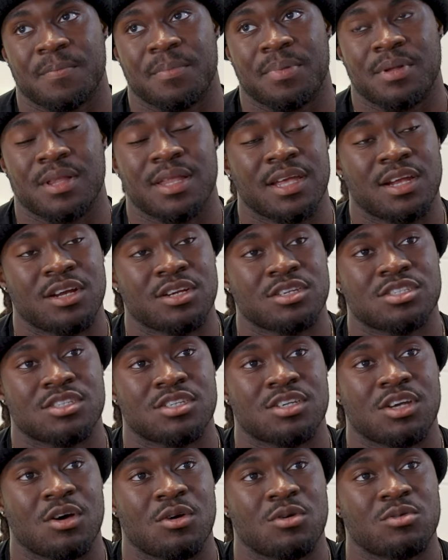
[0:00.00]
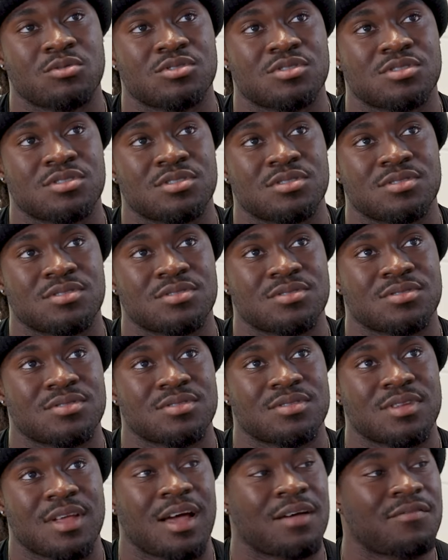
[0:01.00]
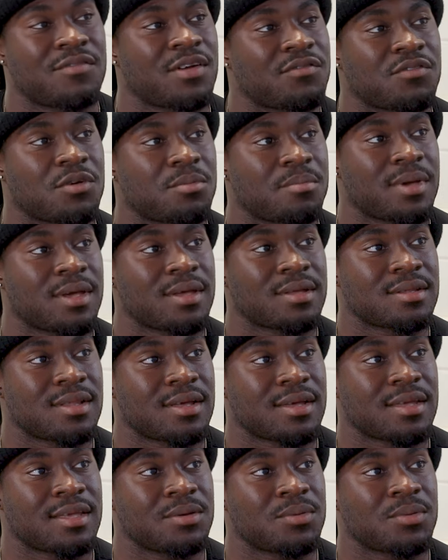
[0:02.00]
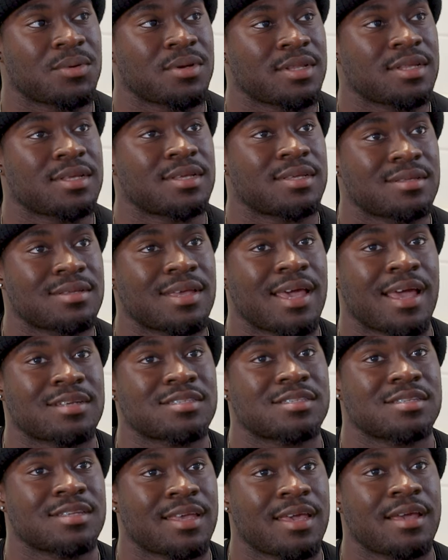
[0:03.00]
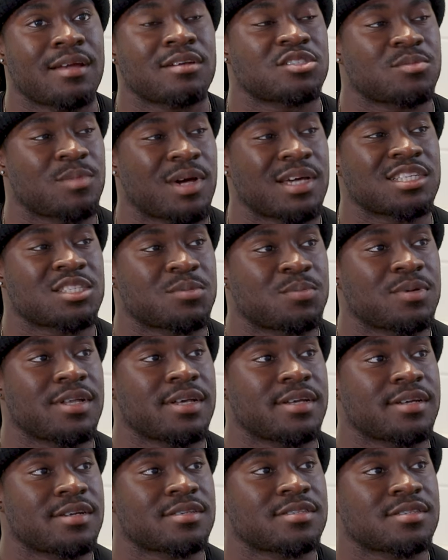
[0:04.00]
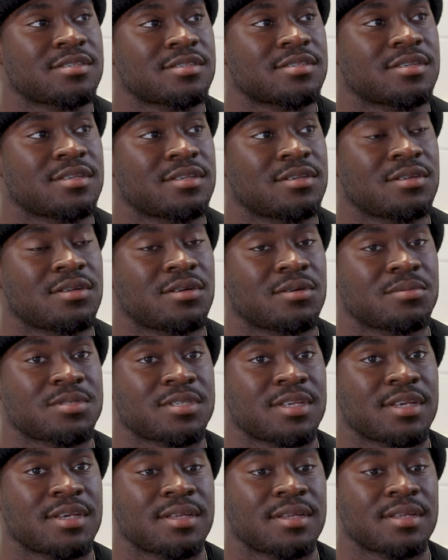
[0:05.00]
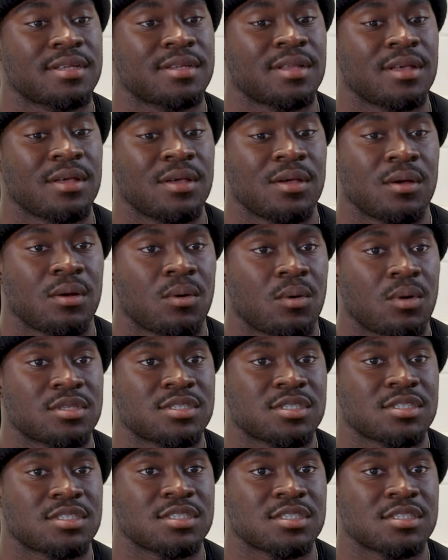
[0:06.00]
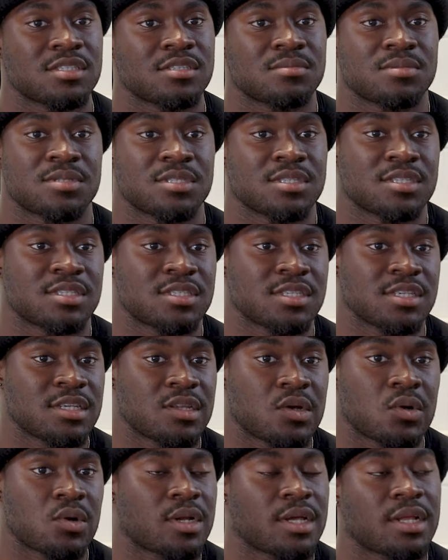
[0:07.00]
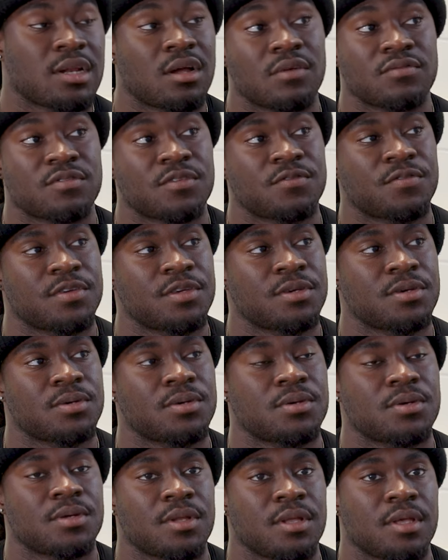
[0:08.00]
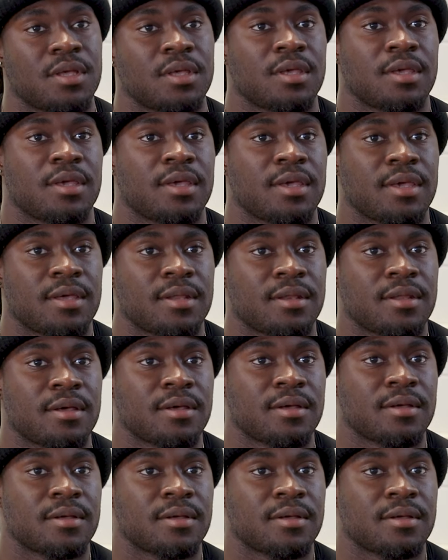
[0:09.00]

players coach I've ever met. Like, he really actually cares about his players, you know what I'm saying? And wants to see them succeed on and off the field. And